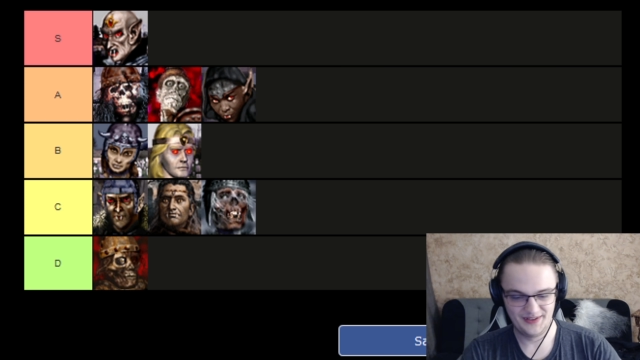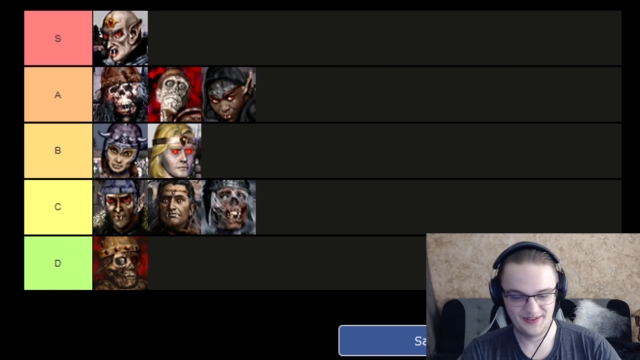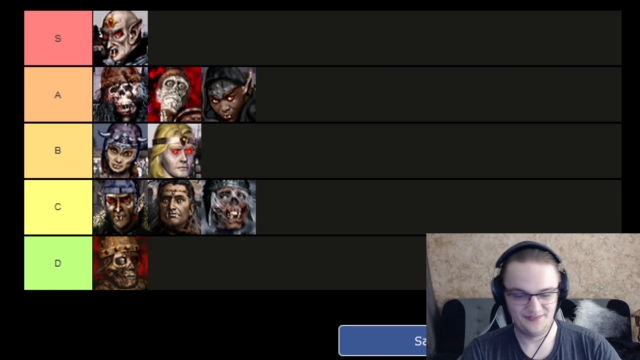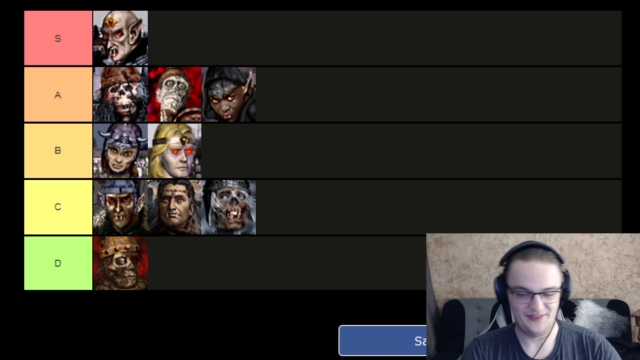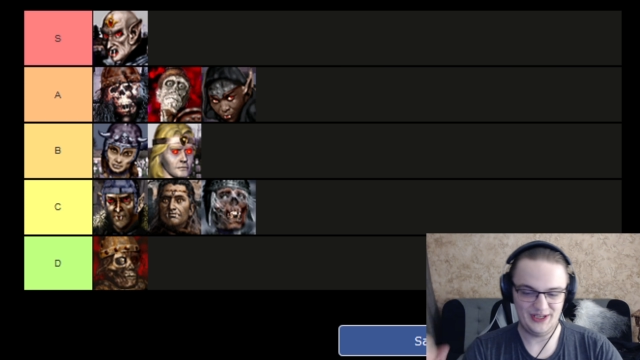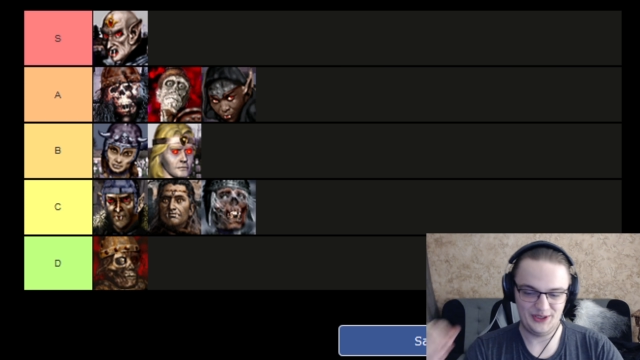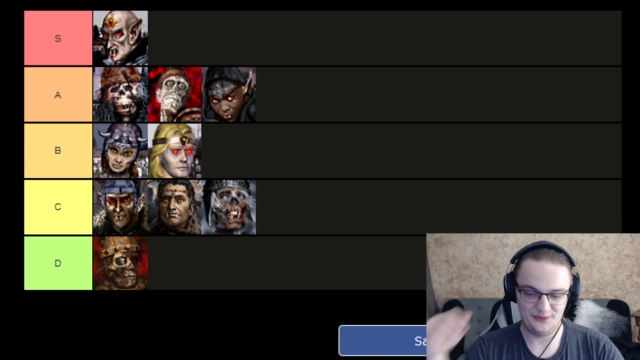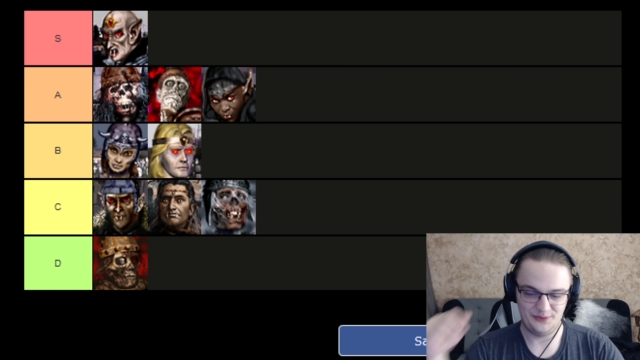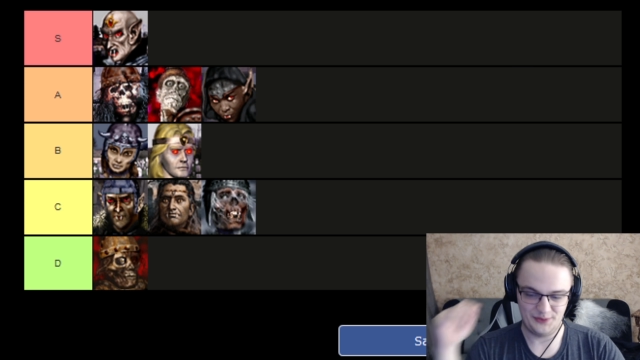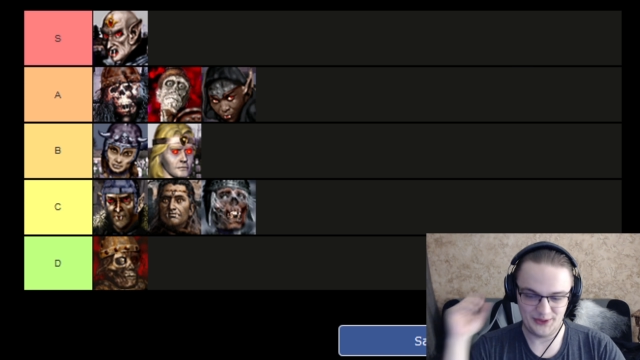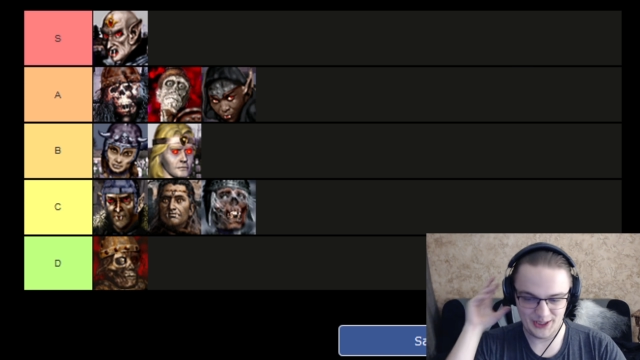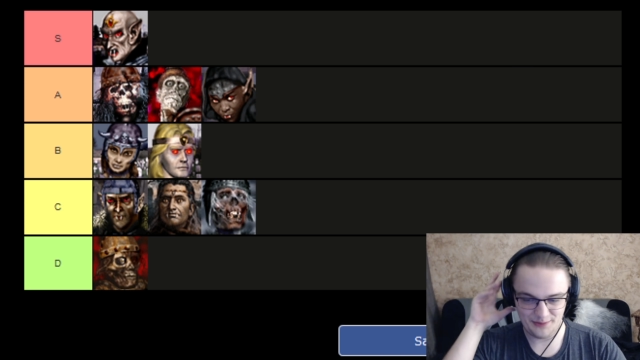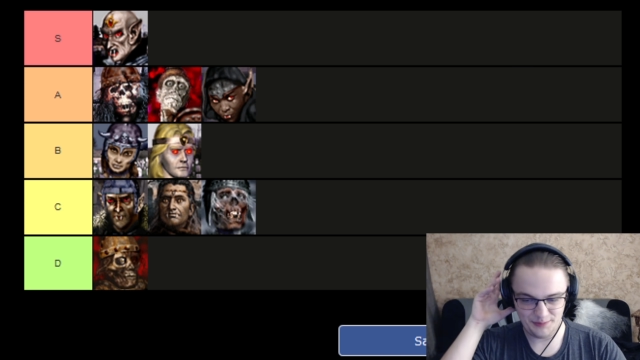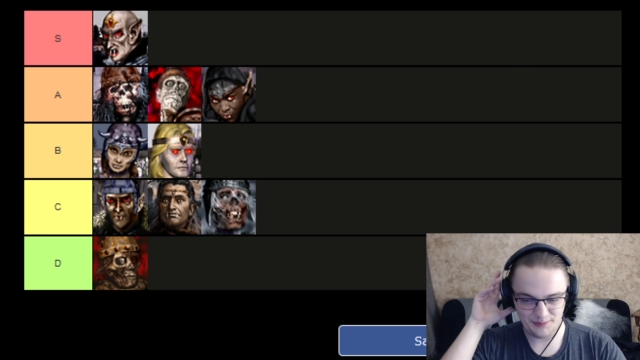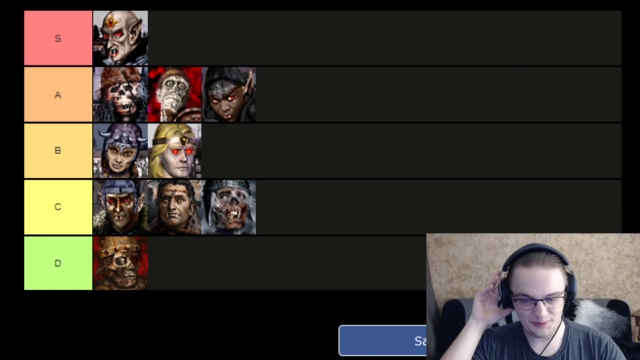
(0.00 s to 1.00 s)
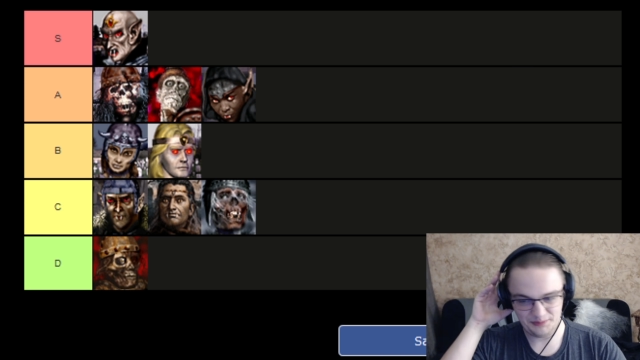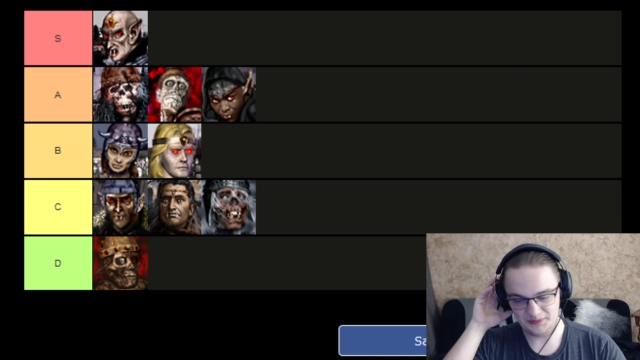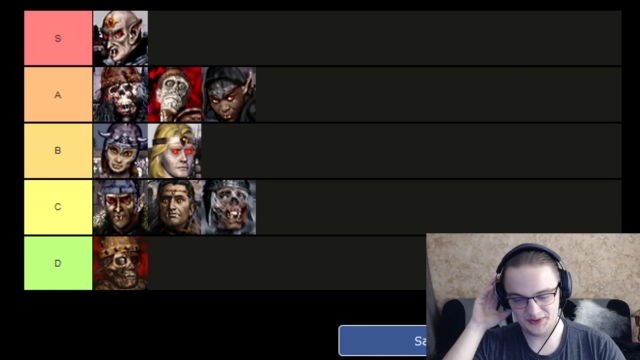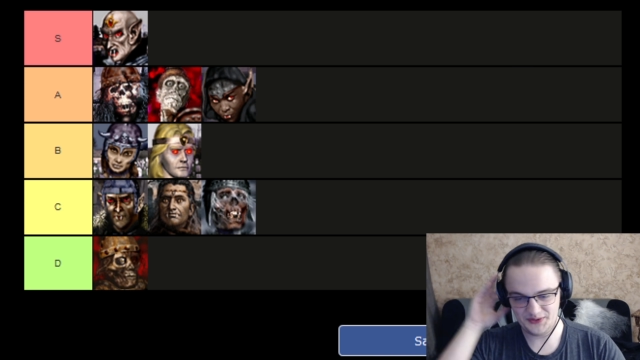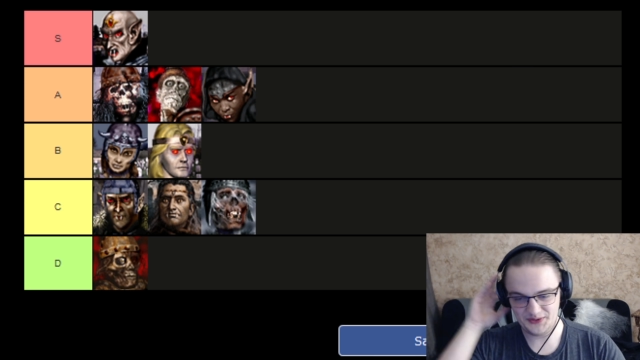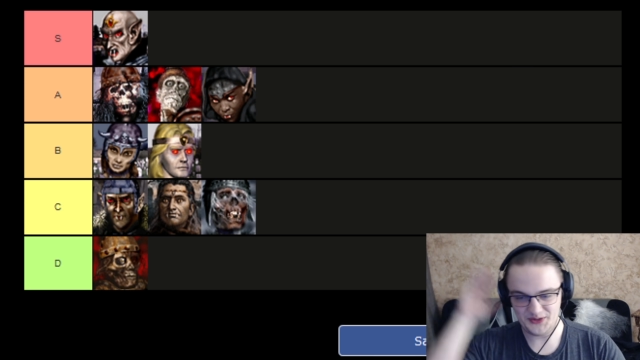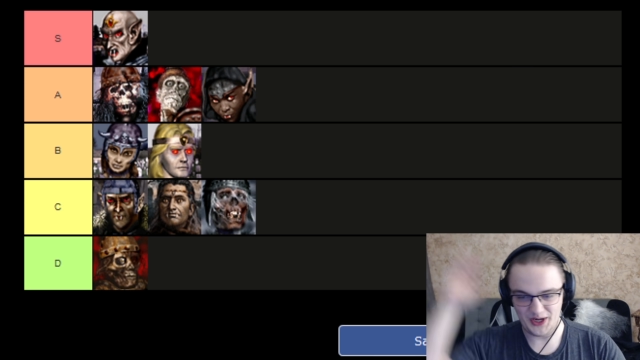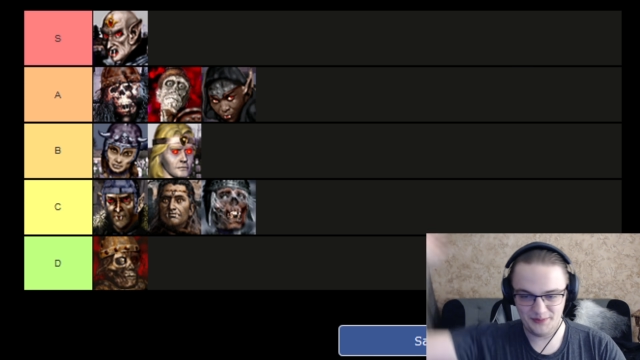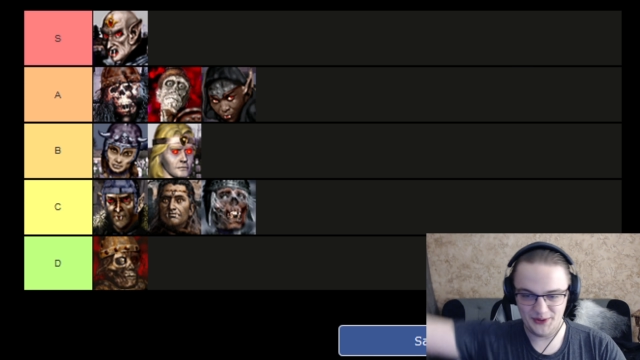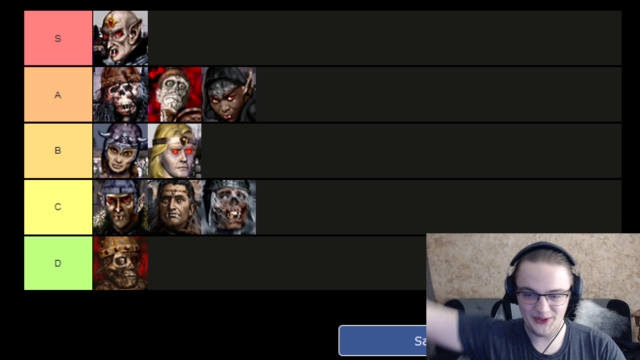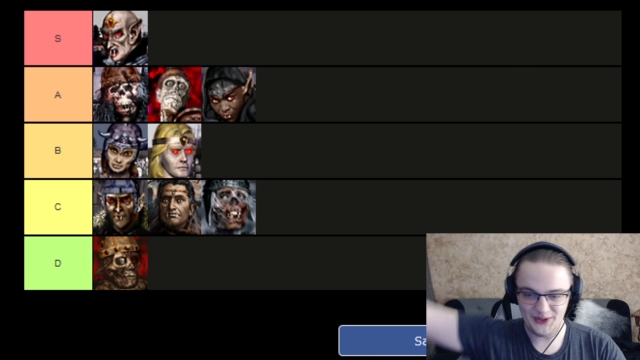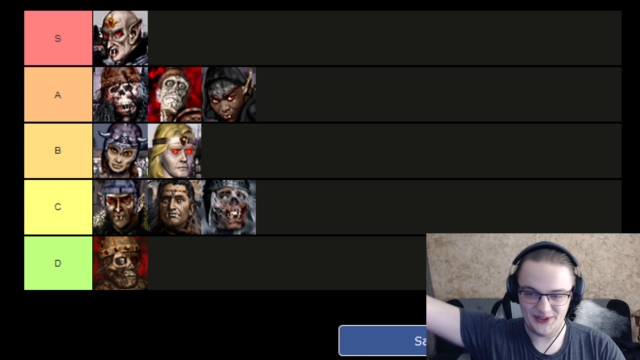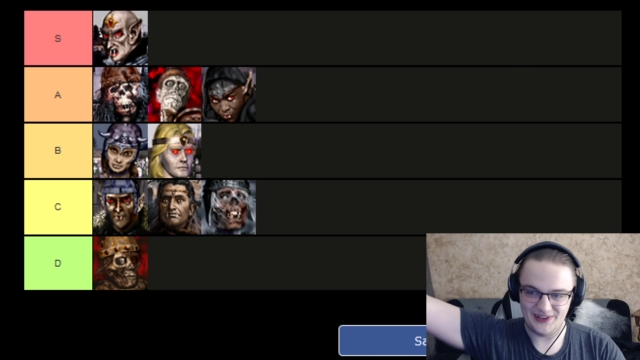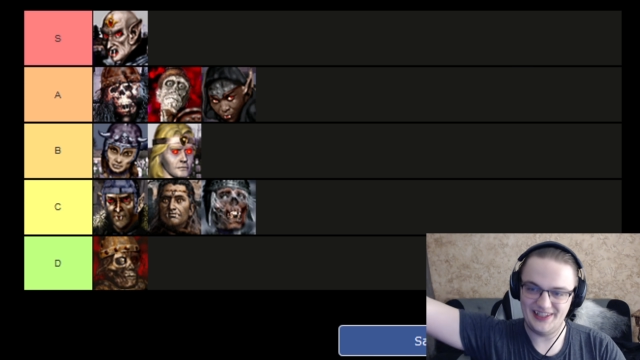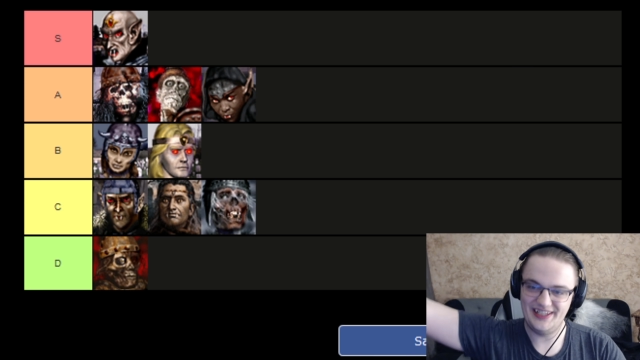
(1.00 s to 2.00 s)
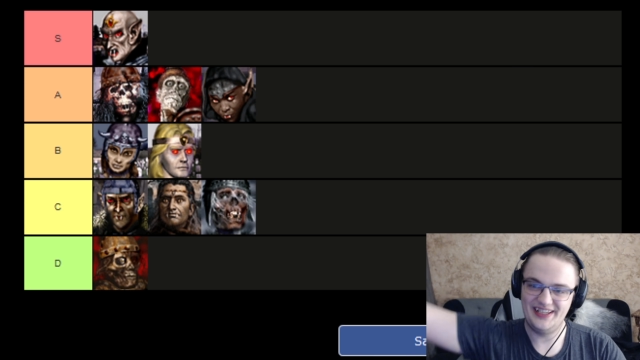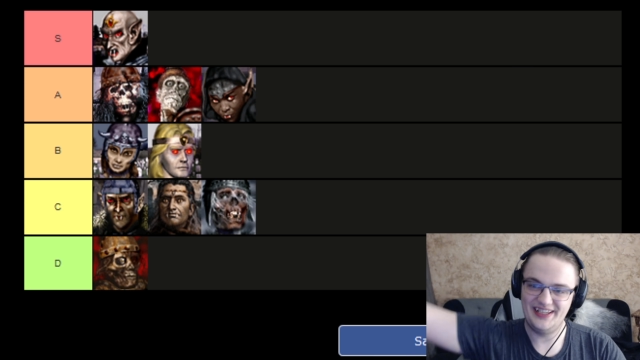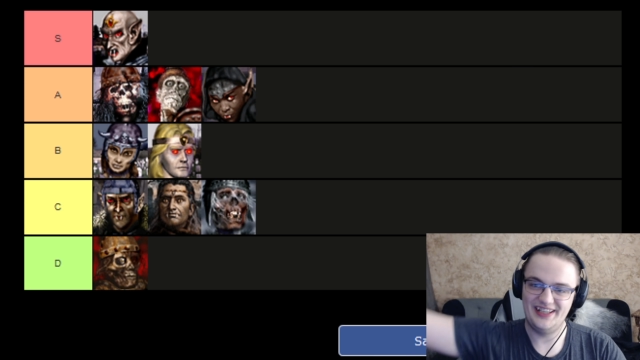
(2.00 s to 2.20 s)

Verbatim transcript: Thank you for the input from the Tribunal.